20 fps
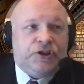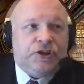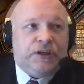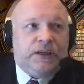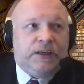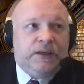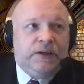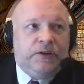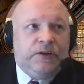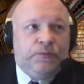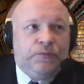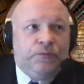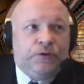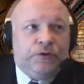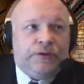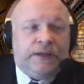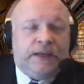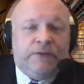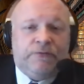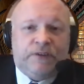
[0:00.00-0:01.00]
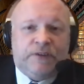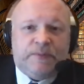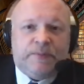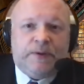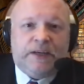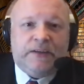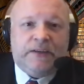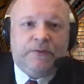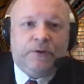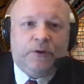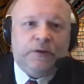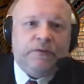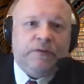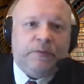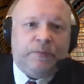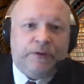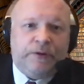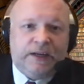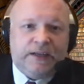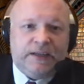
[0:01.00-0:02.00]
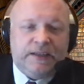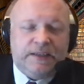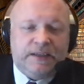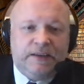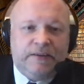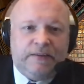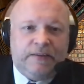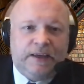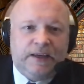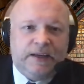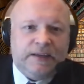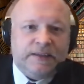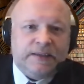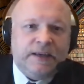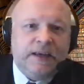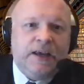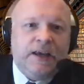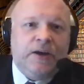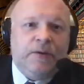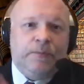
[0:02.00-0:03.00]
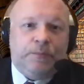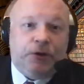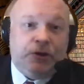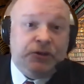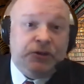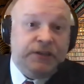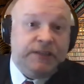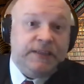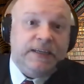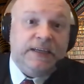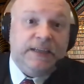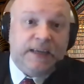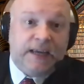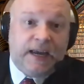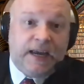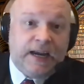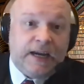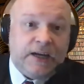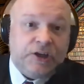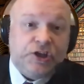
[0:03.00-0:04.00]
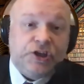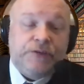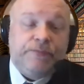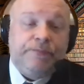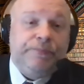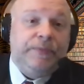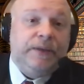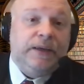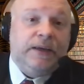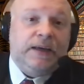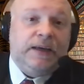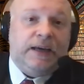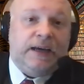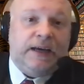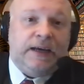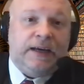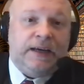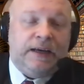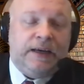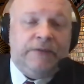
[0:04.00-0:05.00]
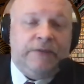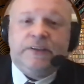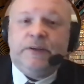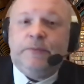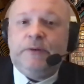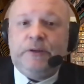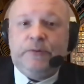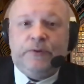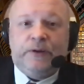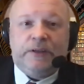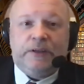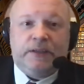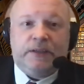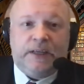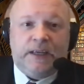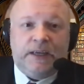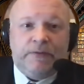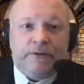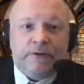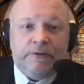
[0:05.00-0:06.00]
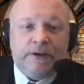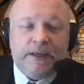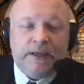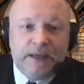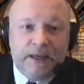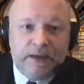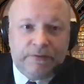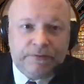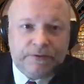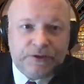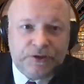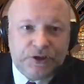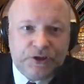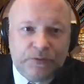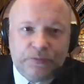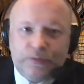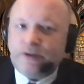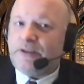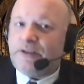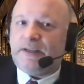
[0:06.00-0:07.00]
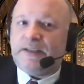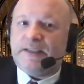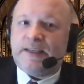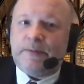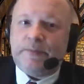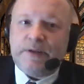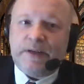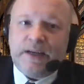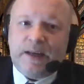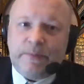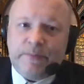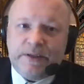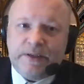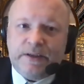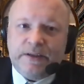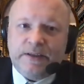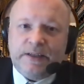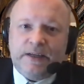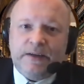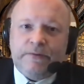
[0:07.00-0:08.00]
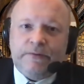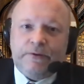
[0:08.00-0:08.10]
She would, in respect of all of the pregnancy things, purchase in cash. If somebody wanted to give her a gift, she wouldn't accept an Amazon